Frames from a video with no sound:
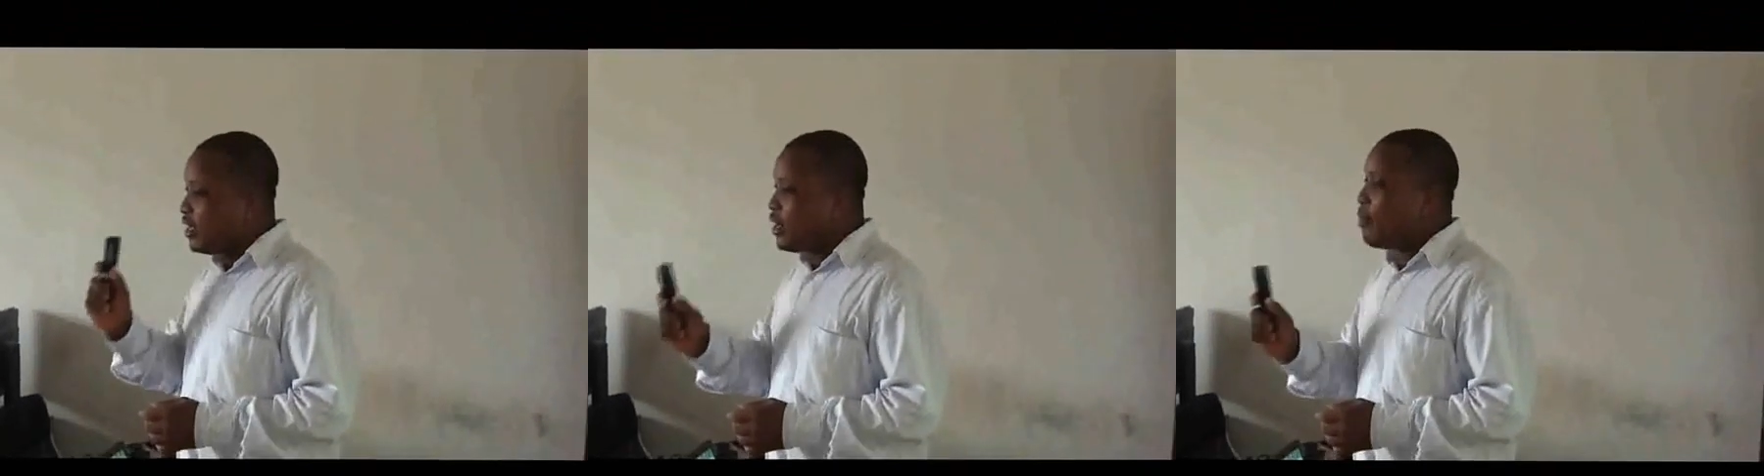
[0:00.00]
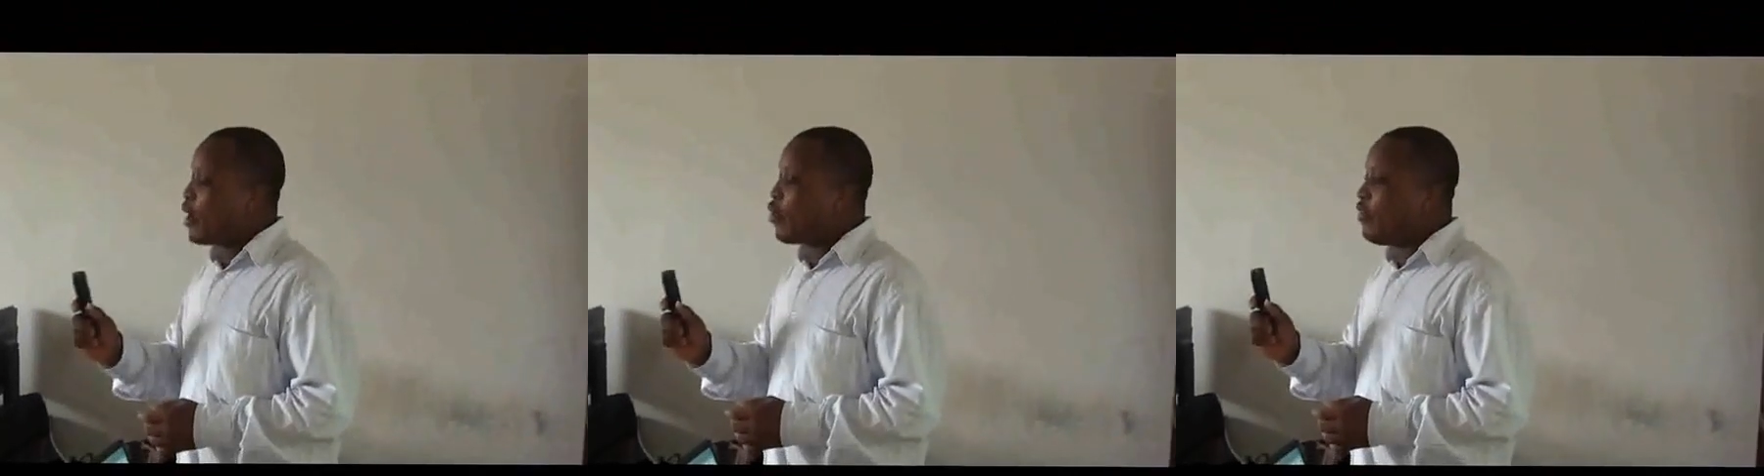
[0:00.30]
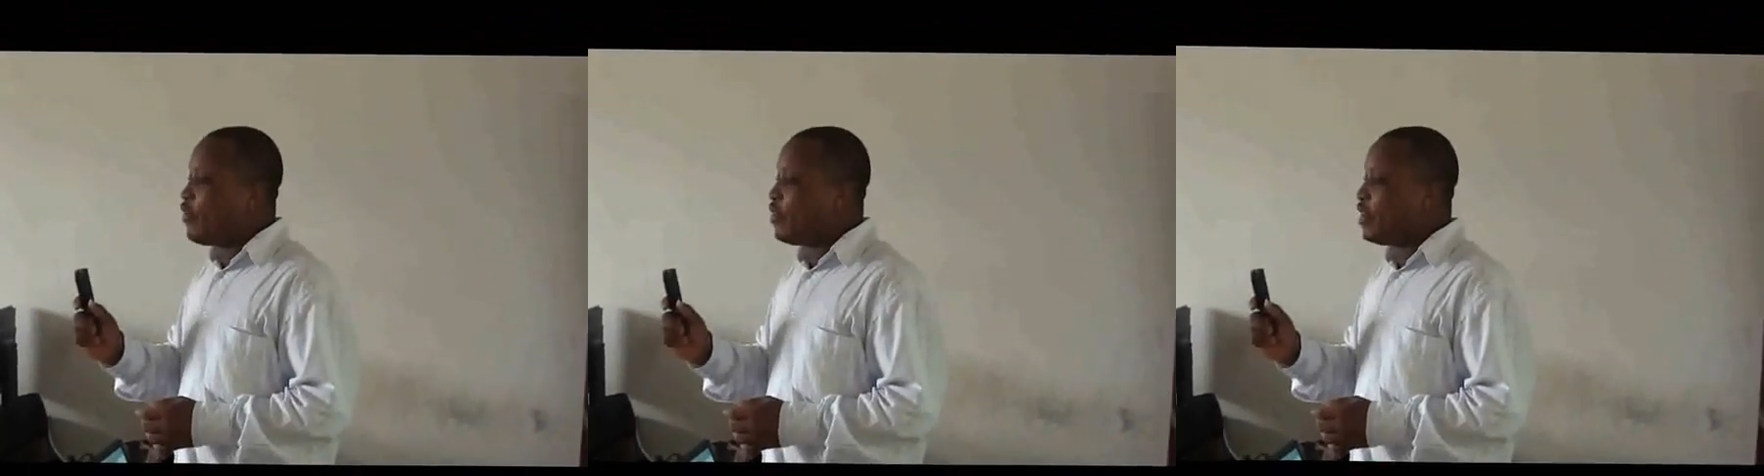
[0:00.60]
the
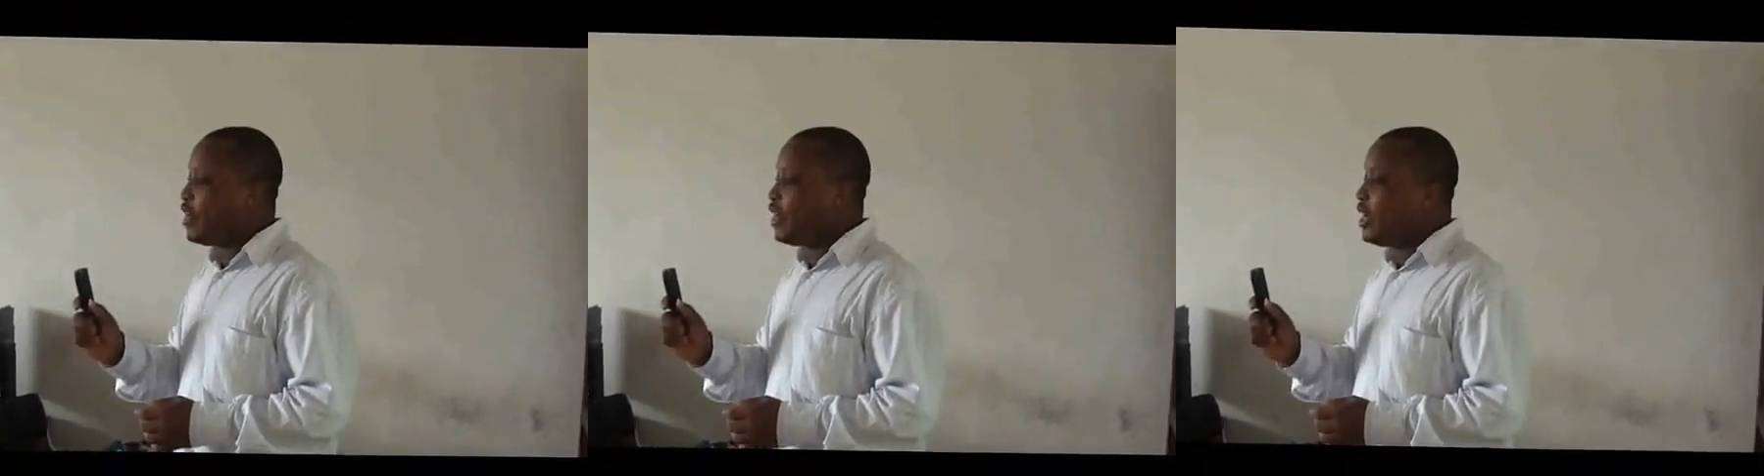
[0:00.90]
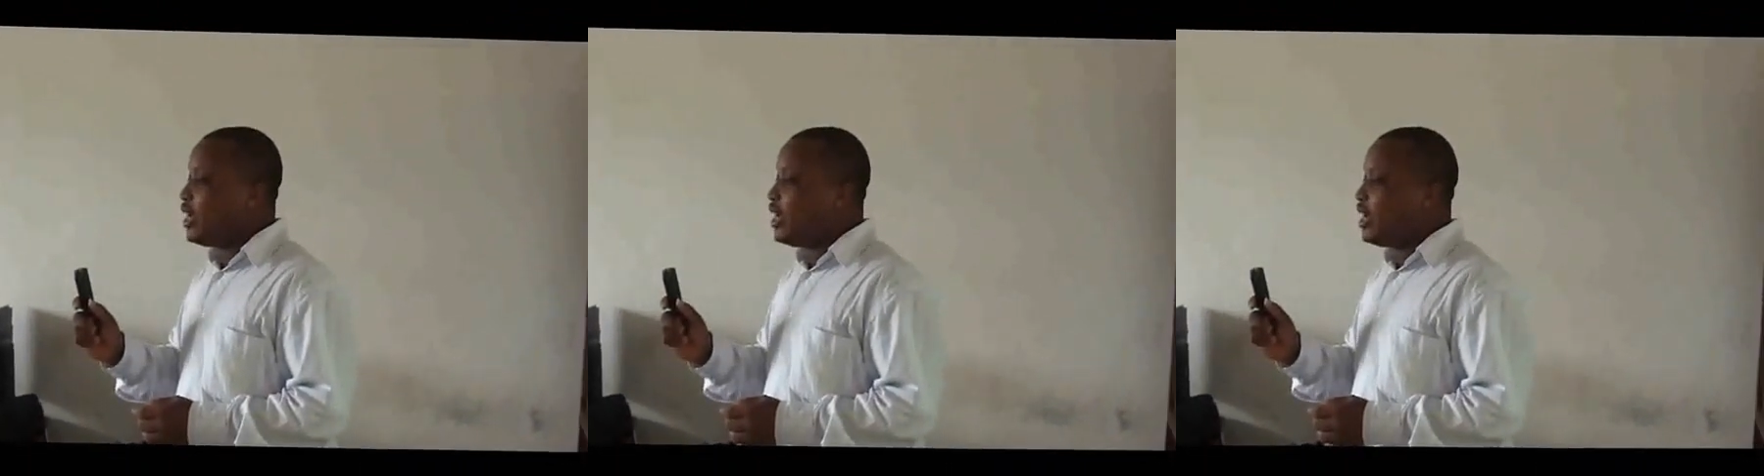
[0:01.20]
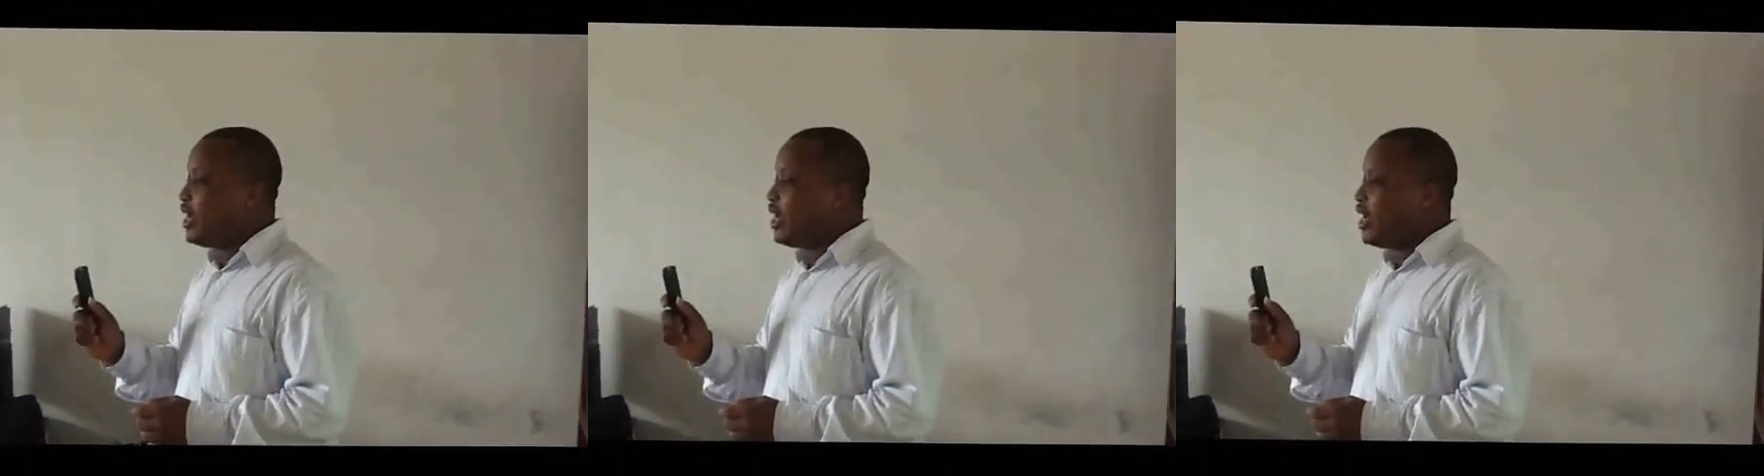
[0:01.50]
microphone.
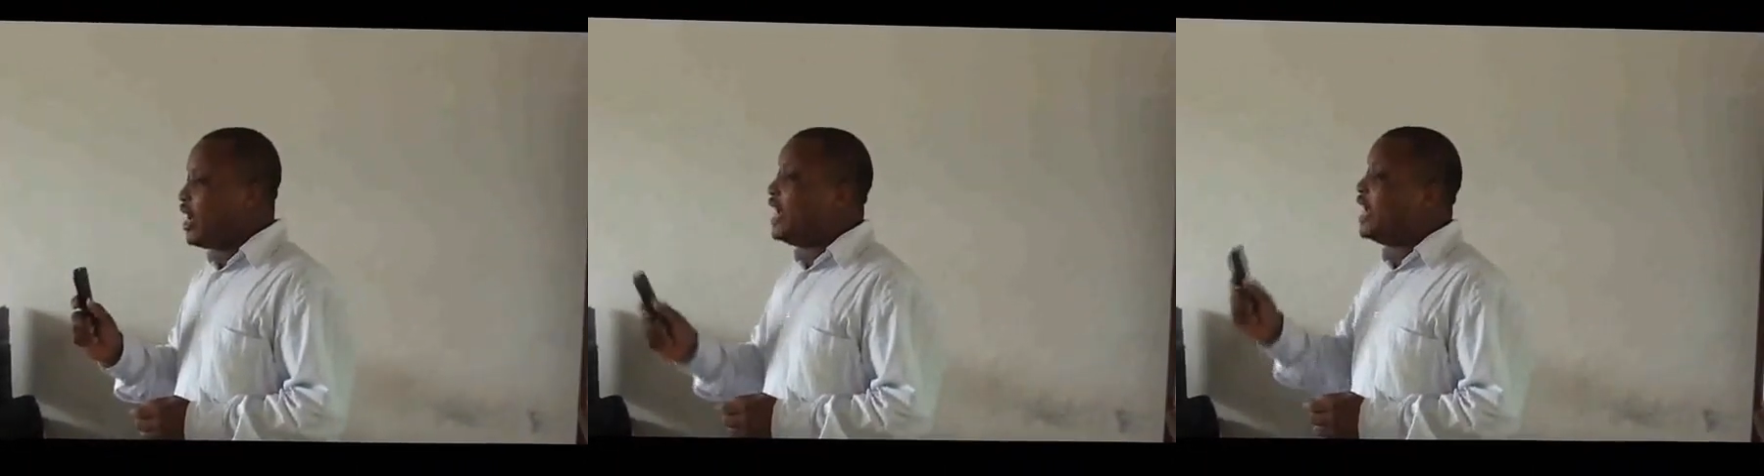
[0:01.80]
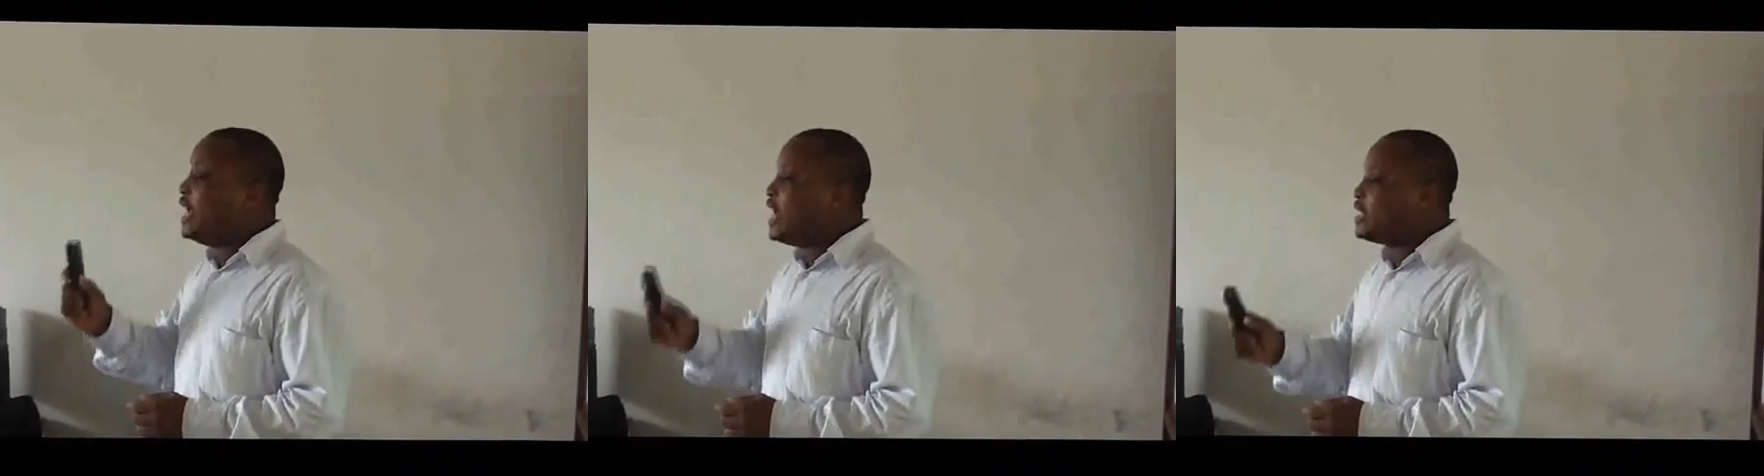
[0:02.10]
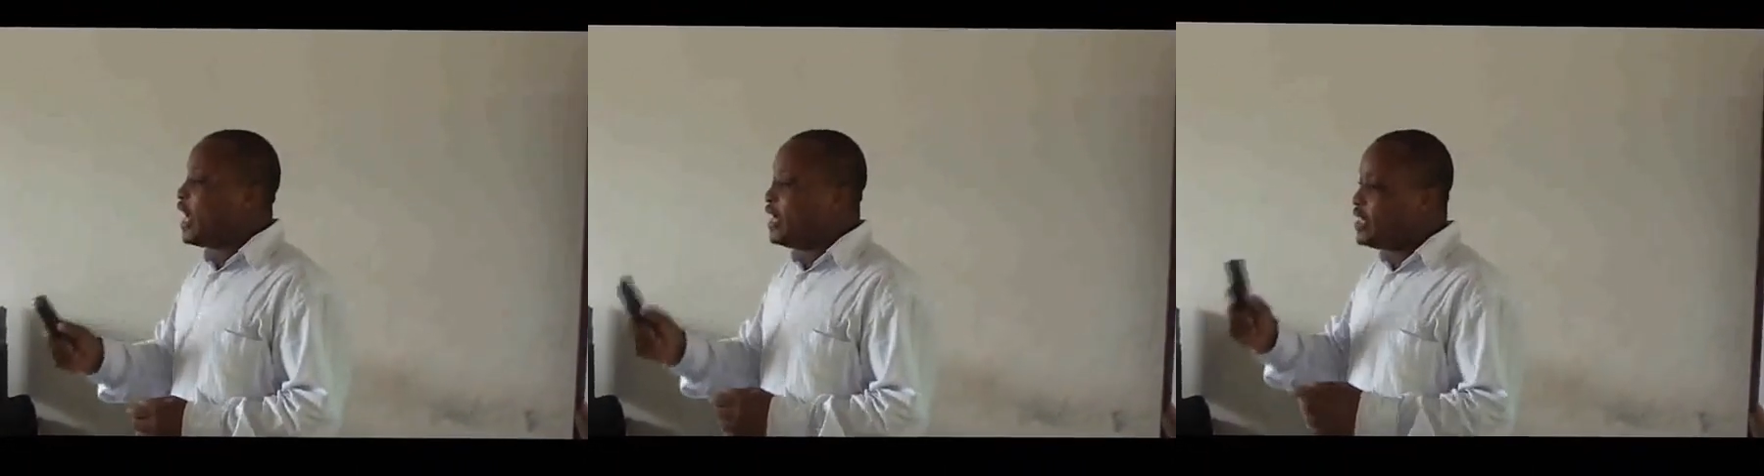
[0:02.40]
And the
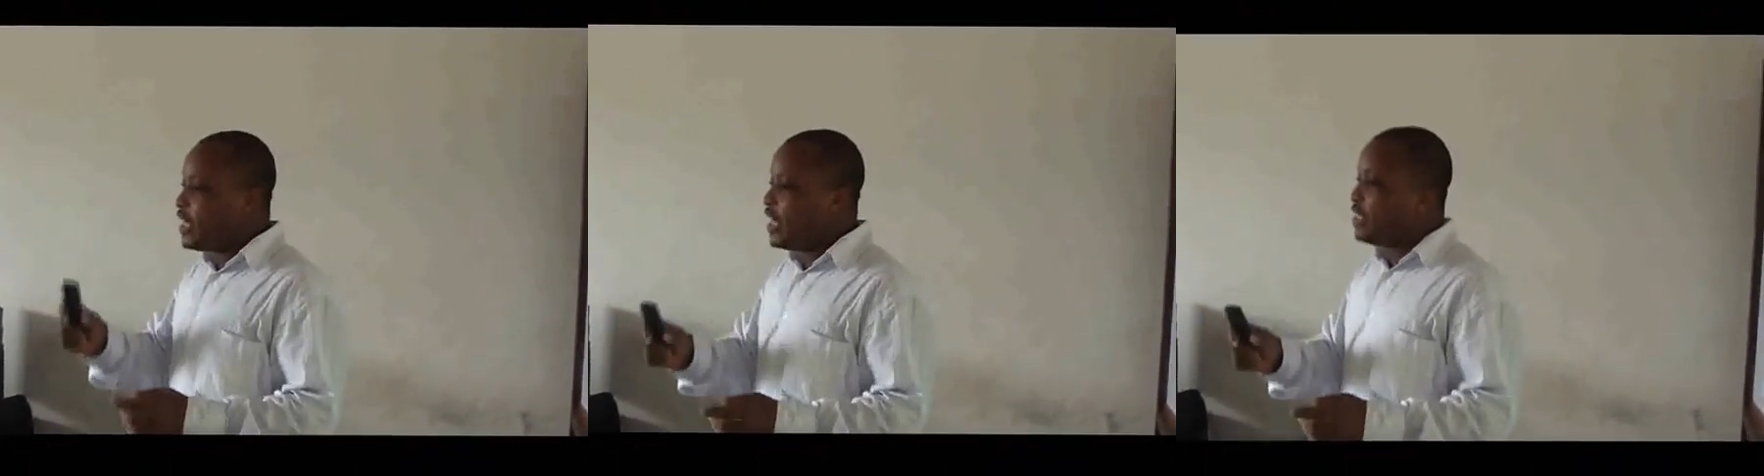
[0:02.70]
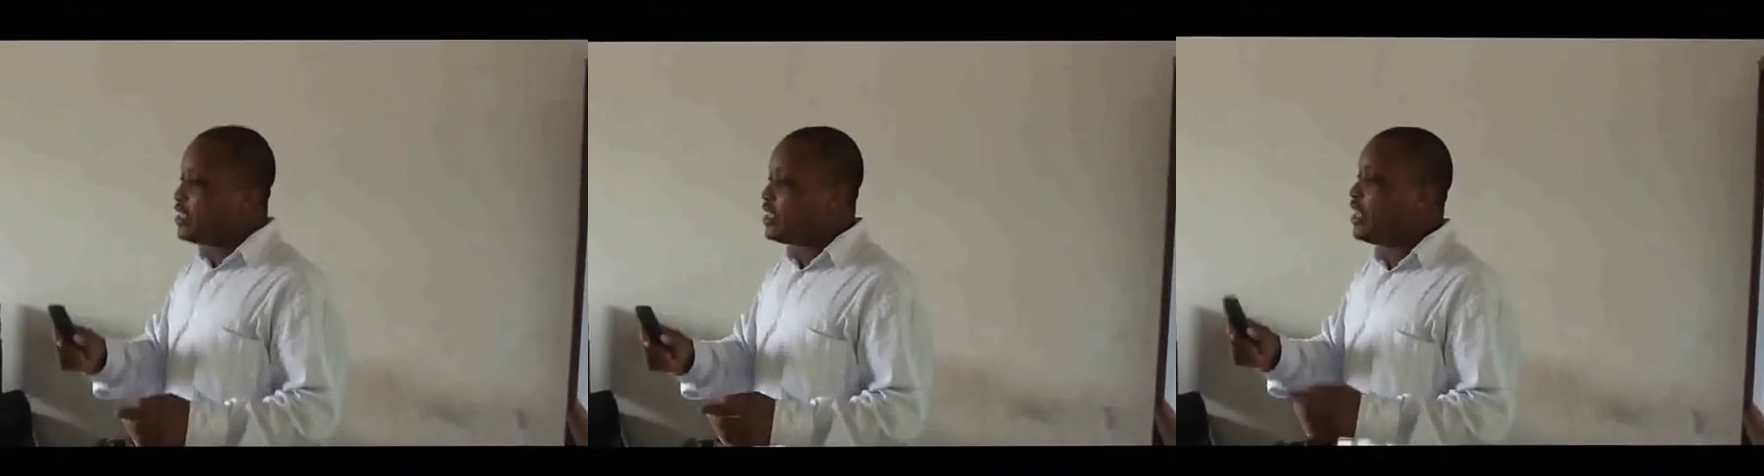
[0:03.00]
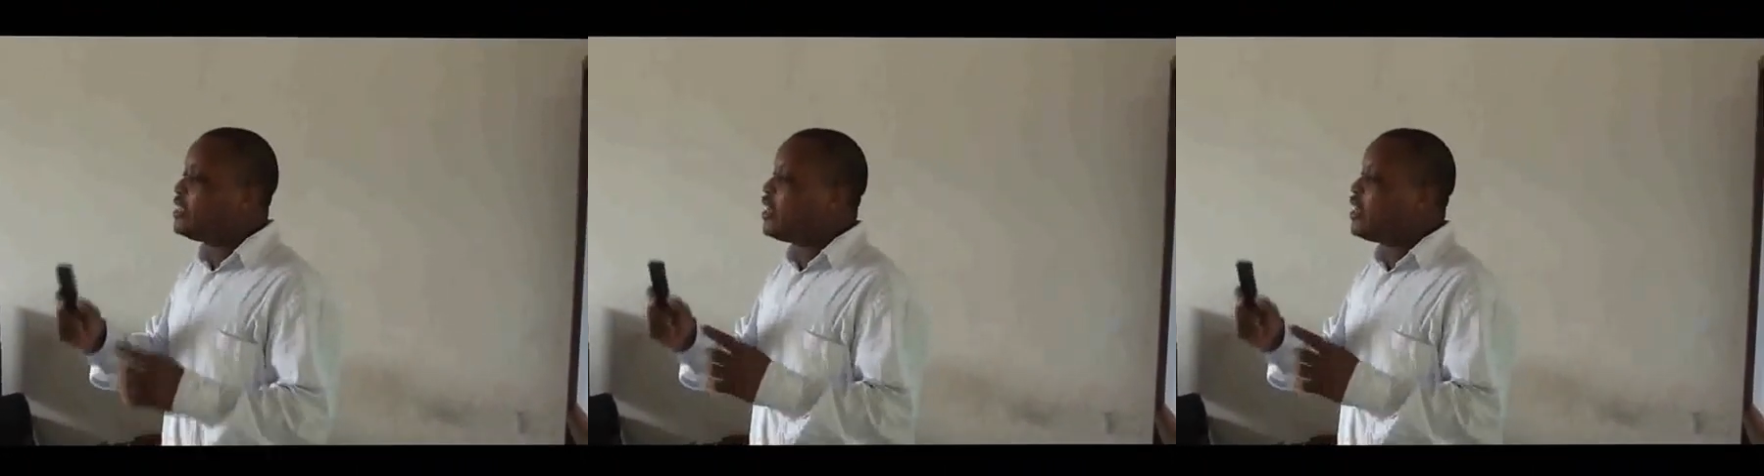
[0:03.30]
data it sends